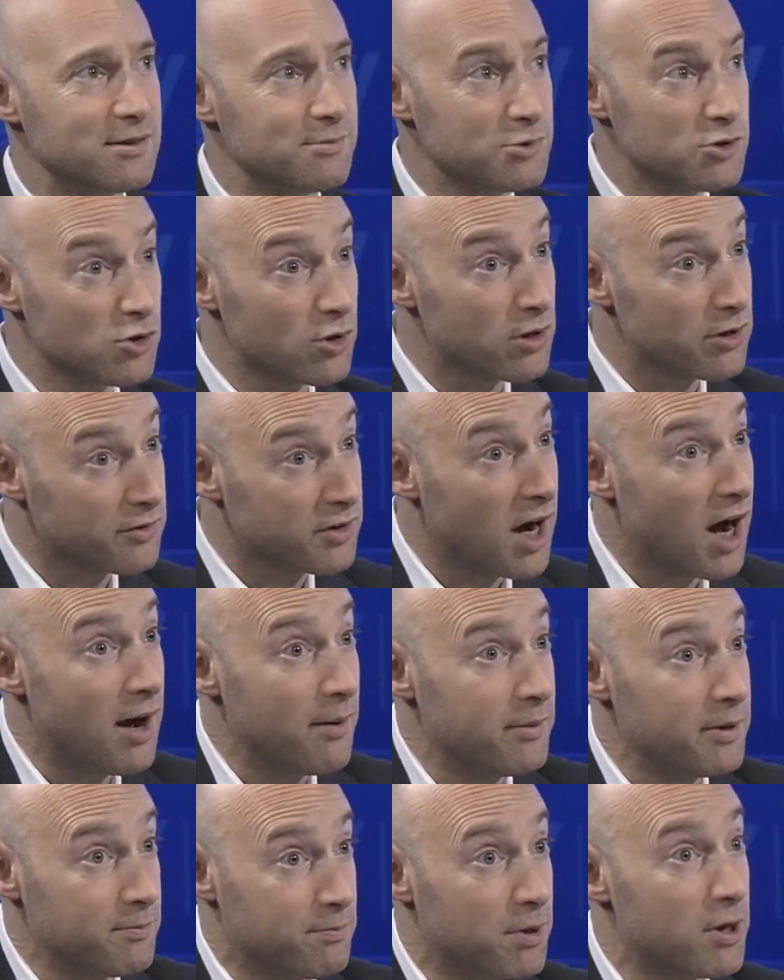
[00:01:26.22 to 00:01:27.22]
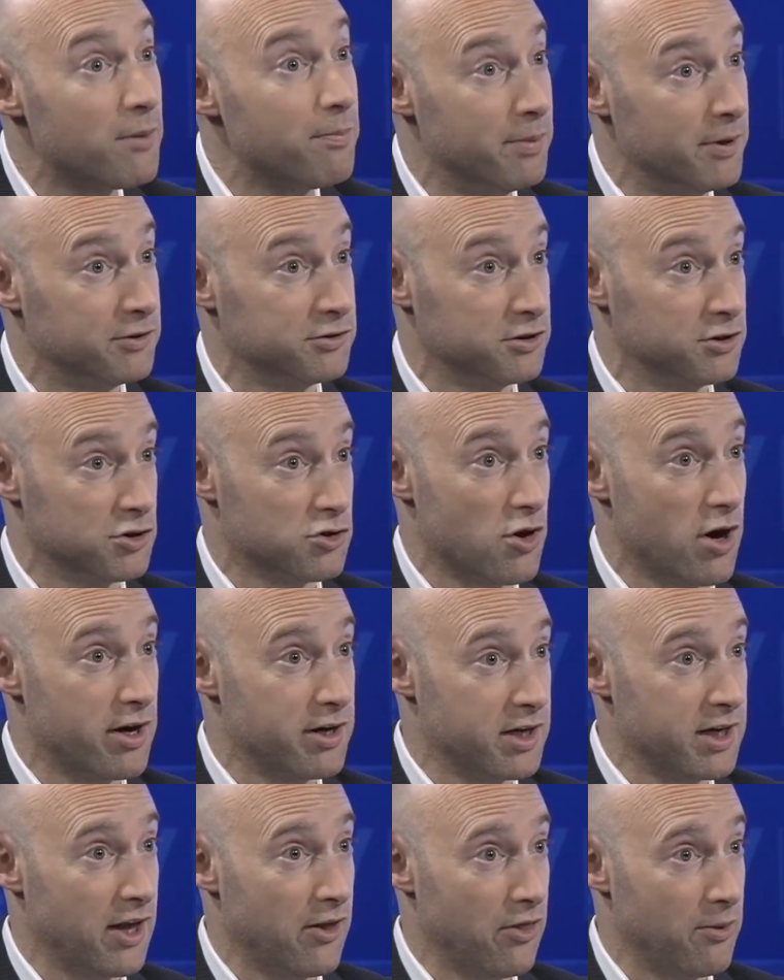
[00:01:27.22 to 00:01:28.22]
some sort of common purpose in
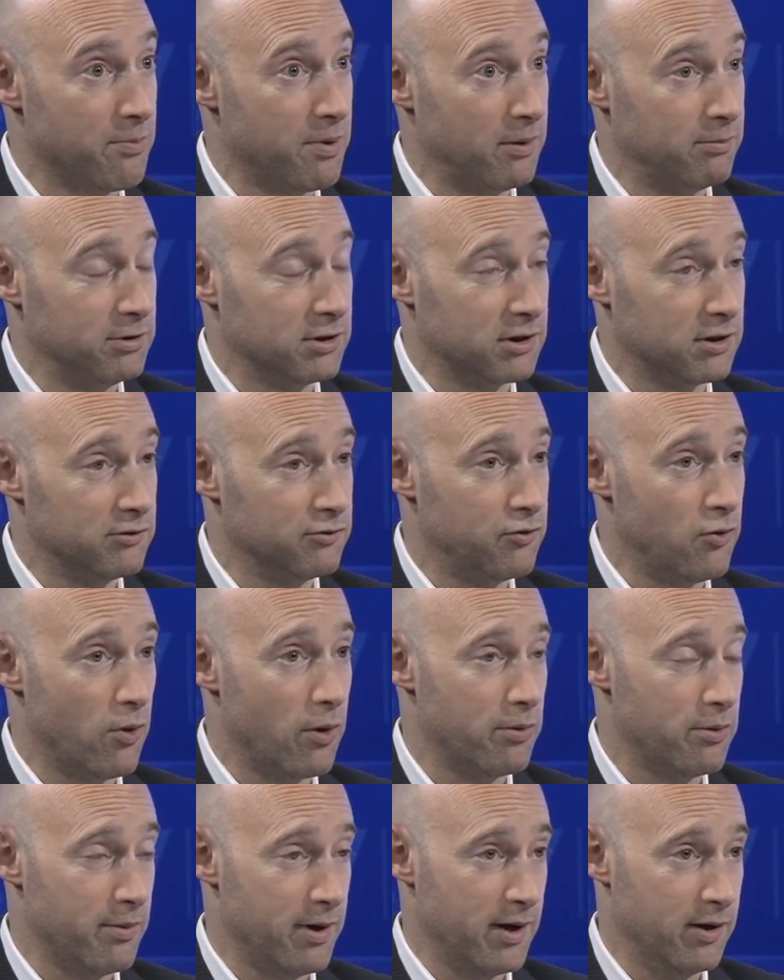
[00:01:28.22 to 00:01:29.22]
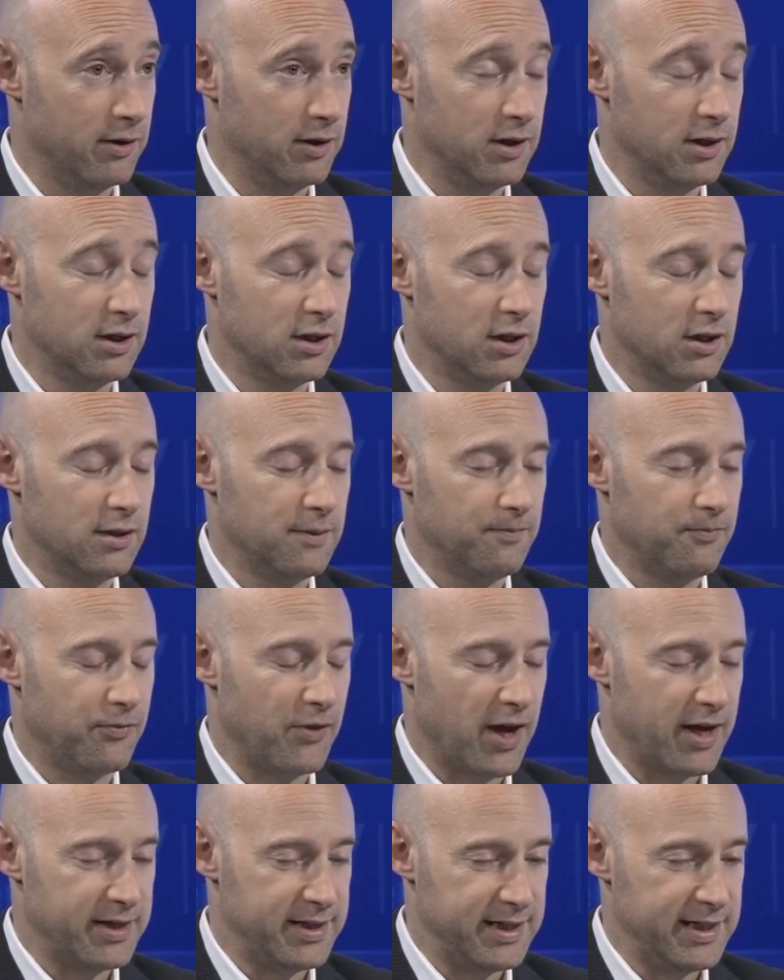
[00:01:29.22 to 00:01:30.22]
trying to get the public informed about
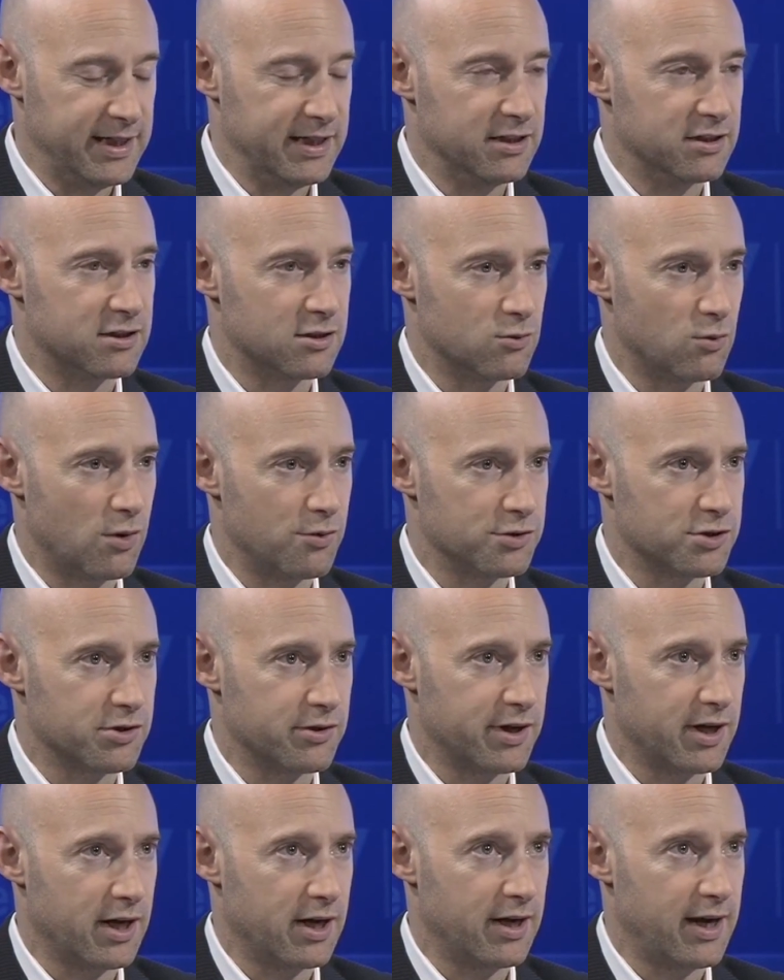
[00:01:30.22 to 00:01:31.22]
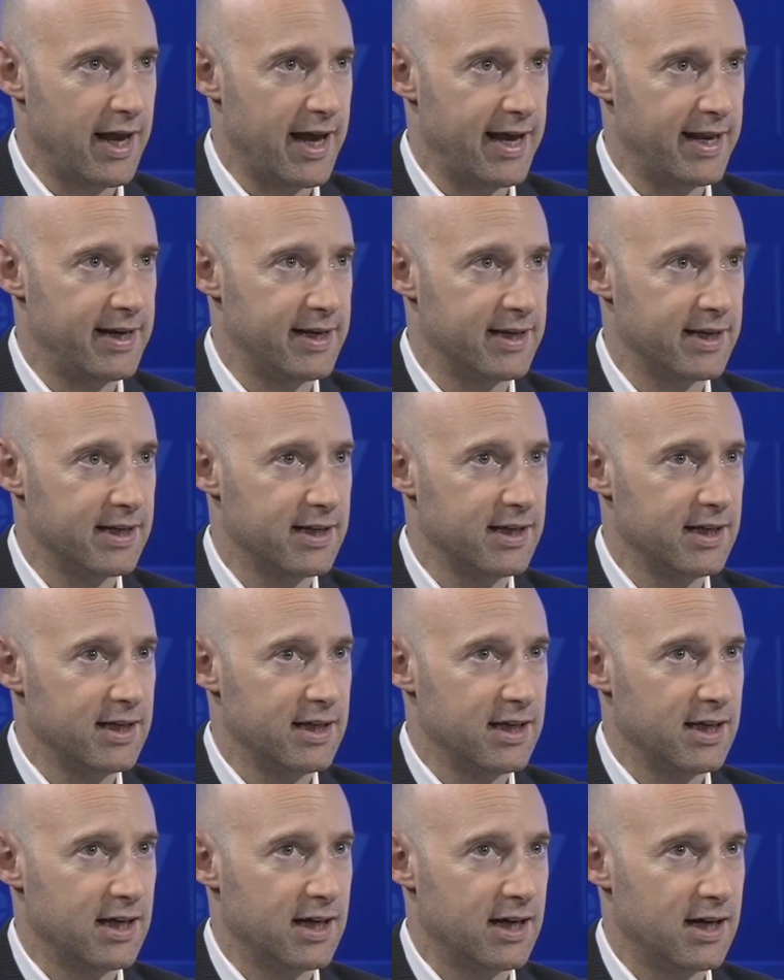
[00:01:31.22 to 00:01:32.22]
ideas and what was going on. And
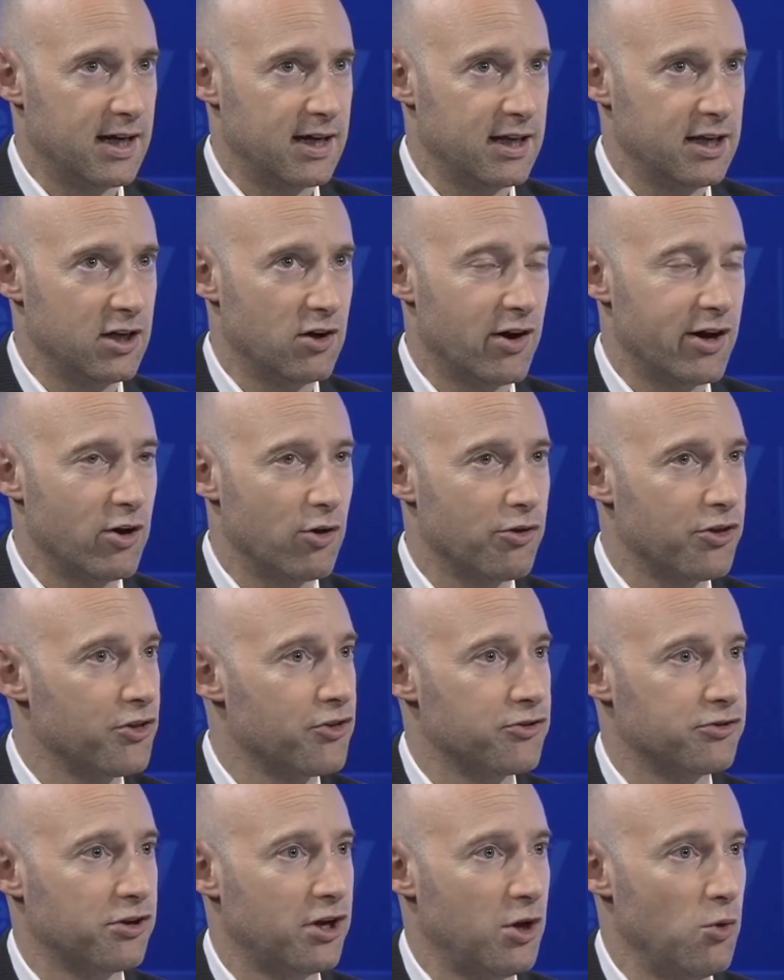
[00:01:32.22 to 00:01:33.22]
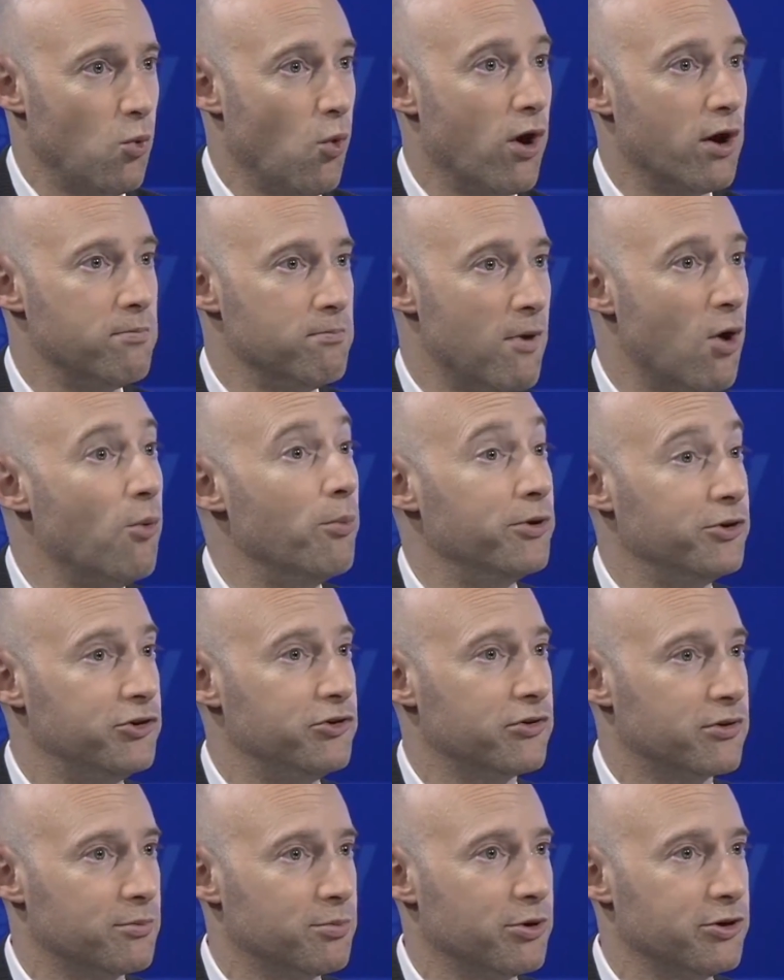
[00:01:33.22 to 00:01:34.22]
you know, I don't think there's any one
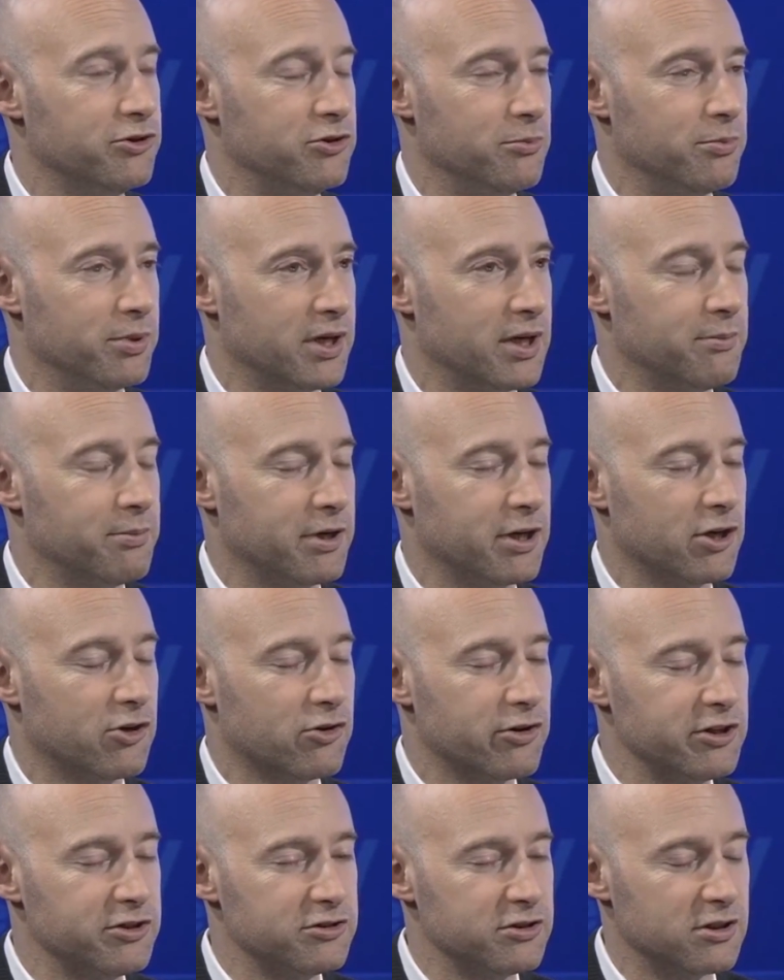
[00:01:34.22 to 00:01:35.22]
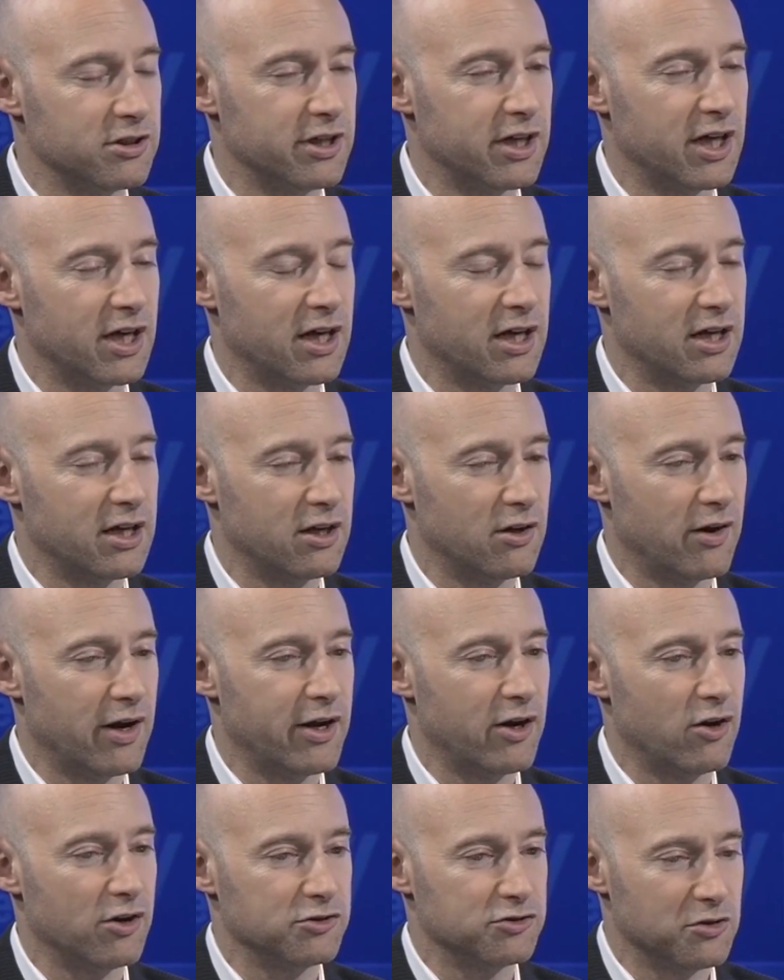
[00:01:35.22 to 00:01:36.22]
moment you can point to, but increasingly, you know,
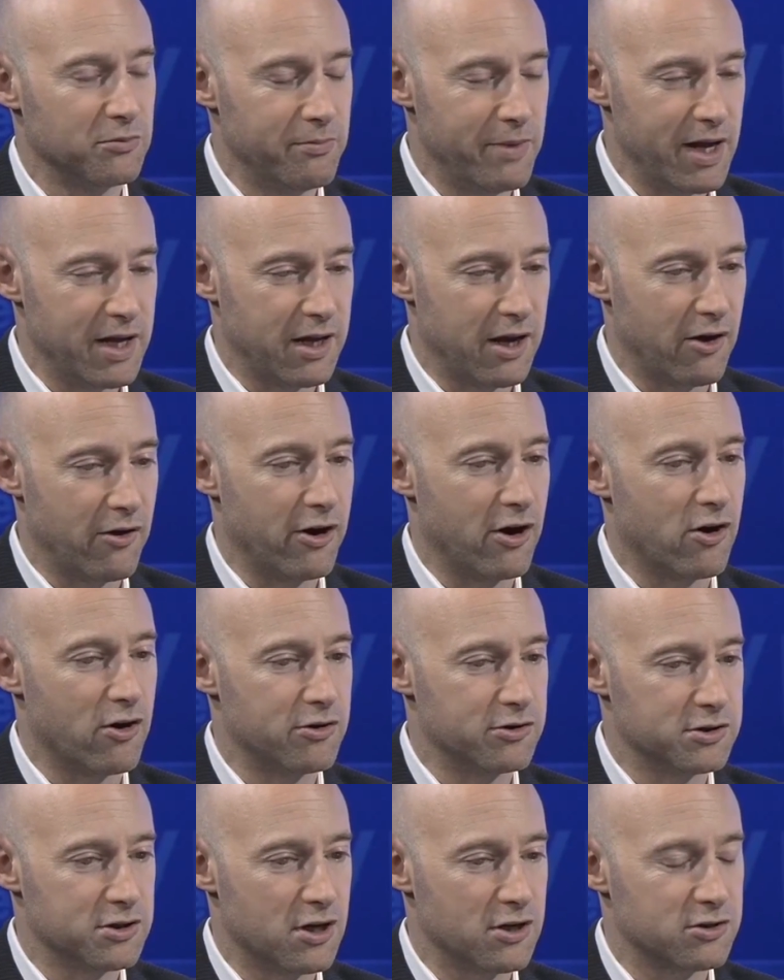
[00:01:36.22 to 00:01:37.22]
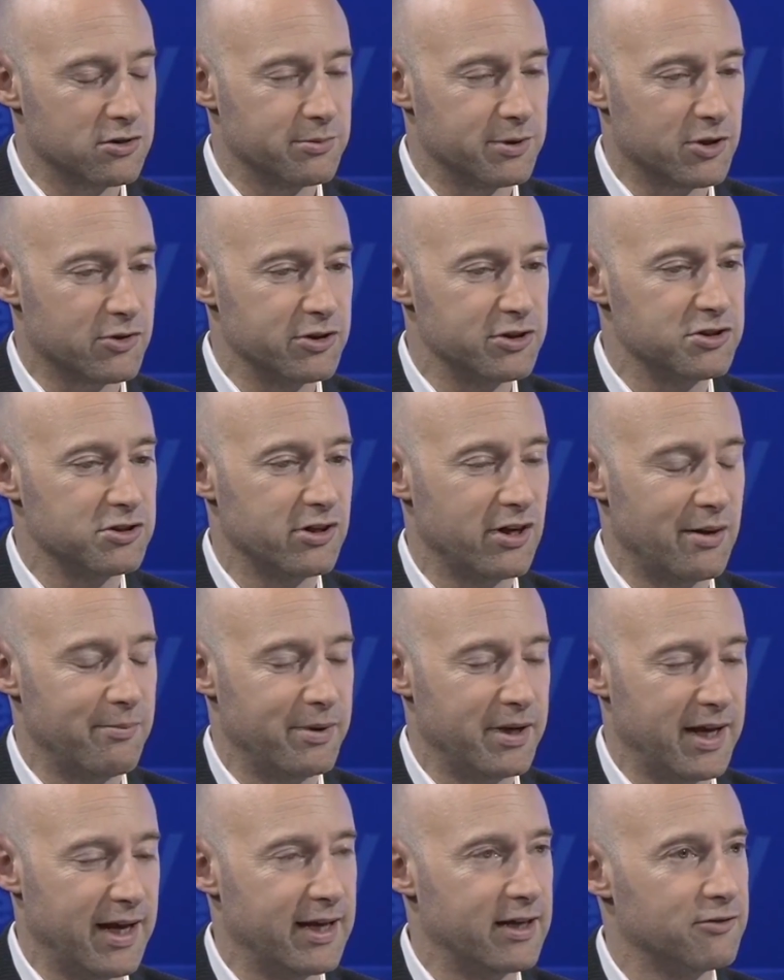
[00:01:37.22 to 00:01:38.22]
I'd also met Gary Hart and talked to him. Increasingly, I
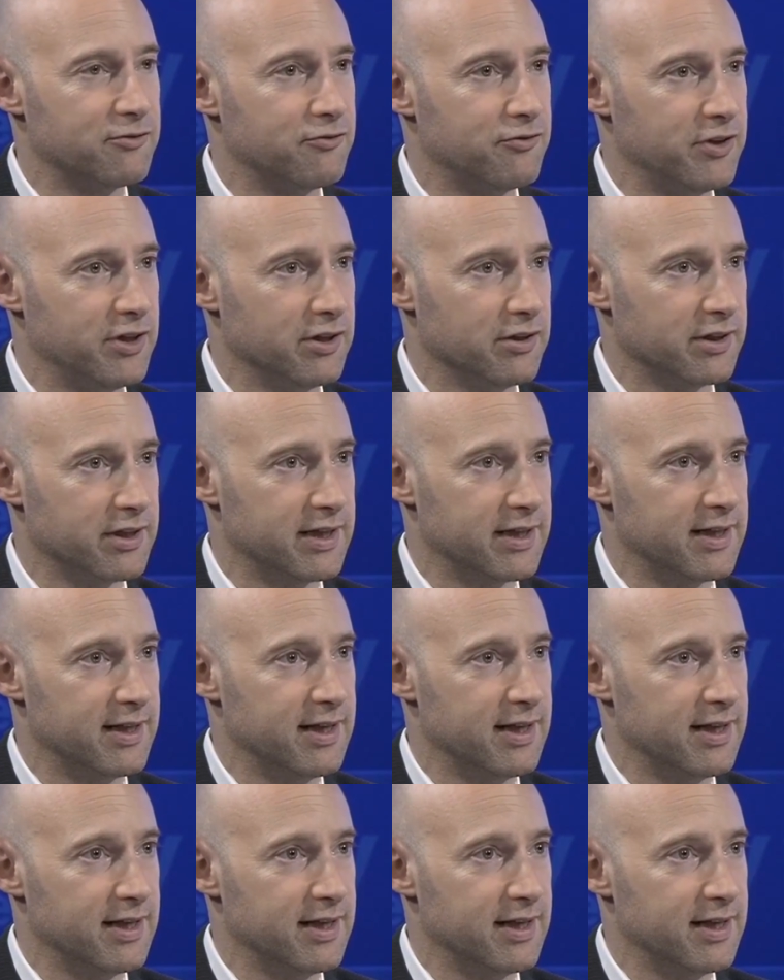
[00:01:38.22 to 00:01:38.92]
began to feel